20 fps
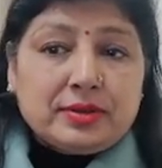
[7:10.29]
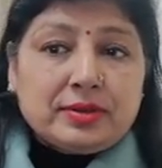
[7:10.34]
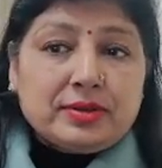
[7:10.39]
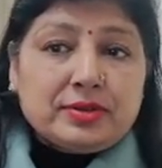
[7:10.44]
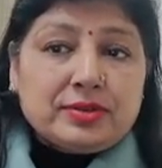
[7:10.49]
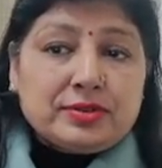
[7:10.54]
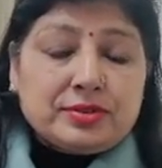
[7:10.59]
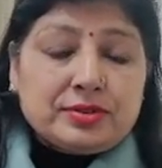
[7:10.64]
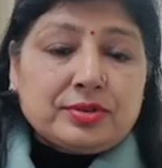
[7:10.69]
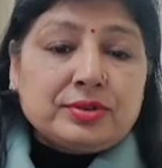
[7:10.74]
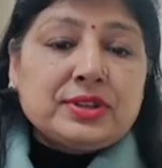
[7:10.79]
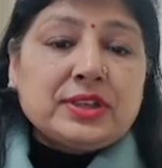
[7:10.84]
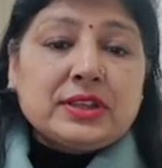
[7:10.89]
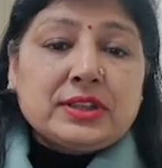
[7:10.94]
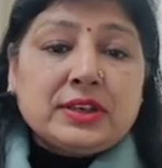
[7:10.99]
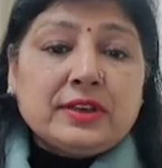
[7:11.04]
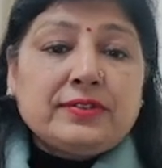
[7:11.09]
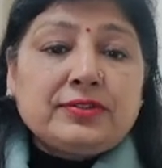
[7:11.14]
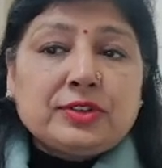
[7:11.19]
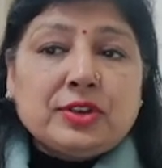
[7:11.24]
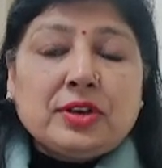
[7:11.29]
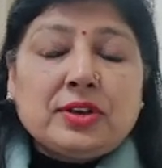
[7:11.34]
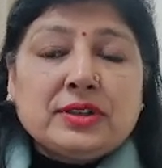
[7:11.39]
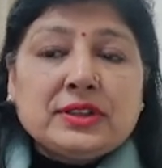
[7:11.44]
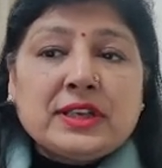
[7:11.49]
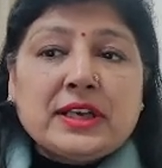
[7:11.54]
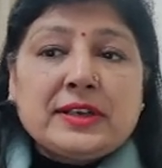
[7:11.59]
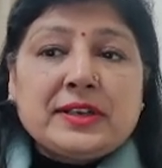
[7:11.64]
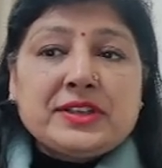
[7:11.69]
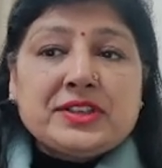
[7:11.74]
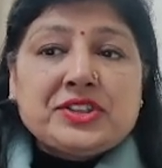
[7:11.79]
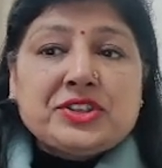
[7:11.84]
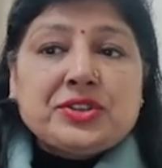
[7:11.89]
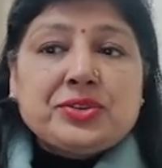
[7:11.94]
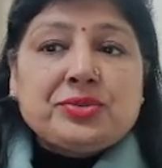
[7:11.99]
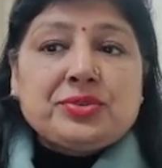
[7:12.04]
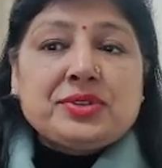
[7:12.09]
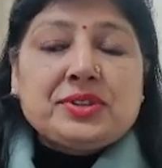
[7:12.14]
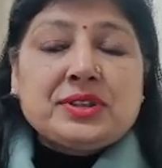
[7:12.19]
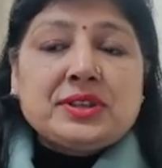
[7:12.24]
So the diphthong that is
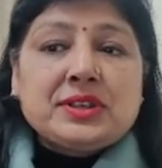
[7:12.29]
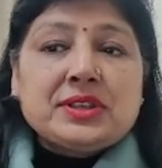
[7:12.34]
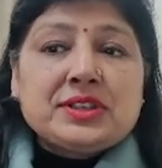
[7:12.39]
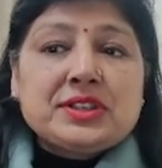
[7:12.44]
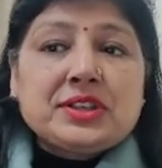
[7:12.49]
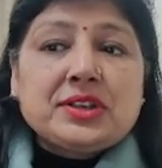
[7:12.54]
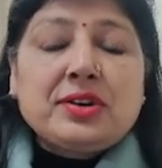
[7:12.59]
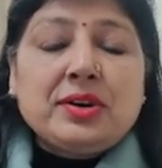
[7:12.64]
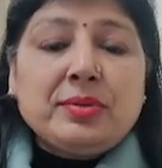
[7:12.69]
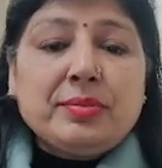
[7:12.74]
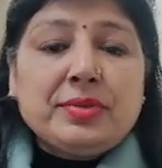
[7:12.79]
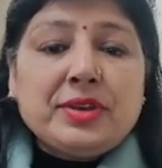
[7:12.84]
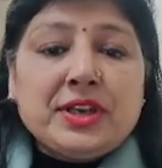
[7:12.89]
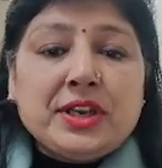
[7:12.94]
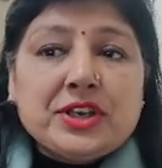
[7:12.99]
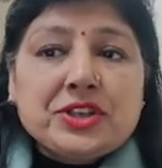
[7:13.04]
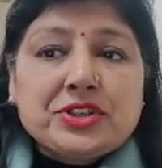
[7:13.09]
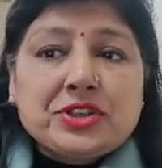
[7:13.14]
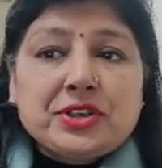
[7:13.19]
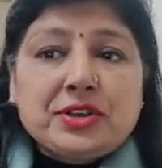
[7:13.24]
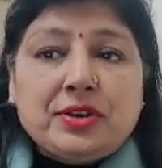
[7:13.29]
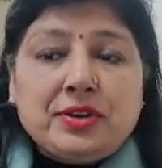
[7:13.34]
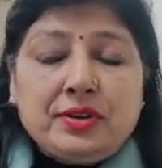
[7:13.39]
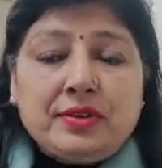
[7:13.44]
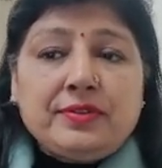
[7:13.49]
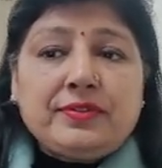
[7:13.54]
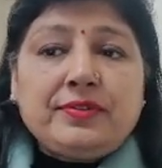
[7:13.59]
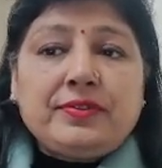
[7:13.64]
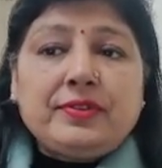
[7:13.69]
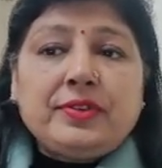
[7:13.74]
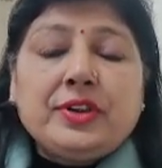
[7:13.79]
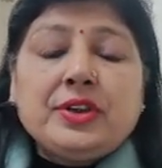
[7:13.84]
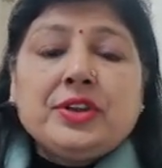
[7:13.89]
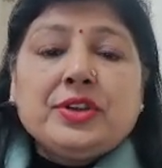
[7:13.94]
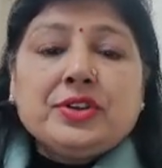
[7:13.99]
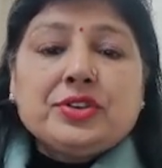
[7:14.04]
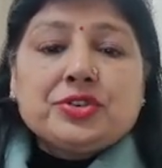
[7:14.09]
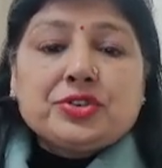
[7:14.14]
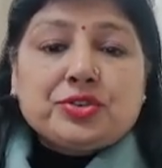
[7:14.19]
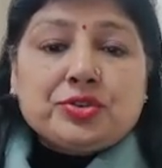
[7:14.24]
used is a combination of
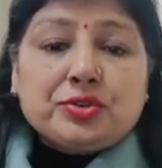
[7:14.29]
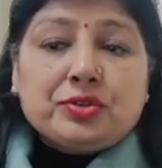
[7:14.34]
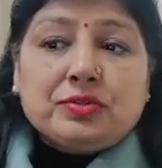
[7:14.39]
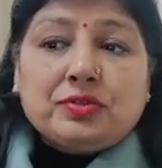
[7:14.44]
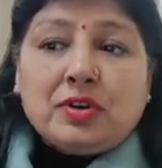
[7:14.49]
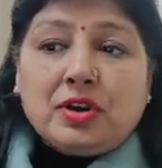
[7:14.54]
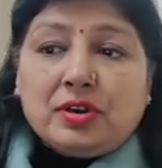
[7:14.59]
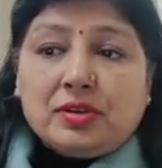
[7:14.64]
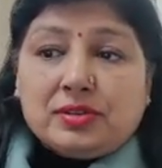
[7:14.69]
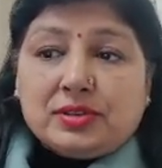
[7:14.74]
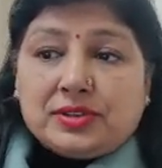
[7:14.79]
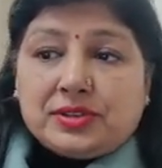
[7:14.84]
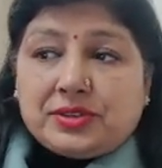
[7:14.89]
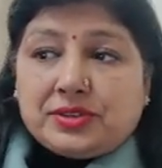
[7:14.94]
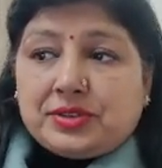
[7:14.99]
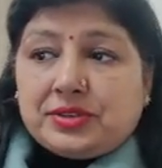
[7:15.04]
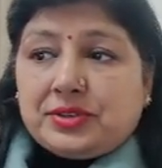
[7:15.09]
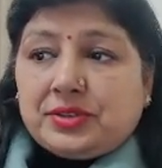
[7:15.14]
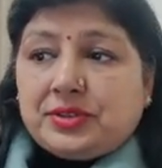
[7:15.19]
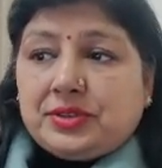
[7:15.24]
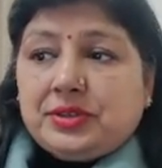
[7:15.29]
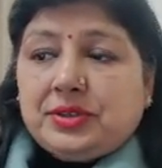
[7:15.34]
two vowels.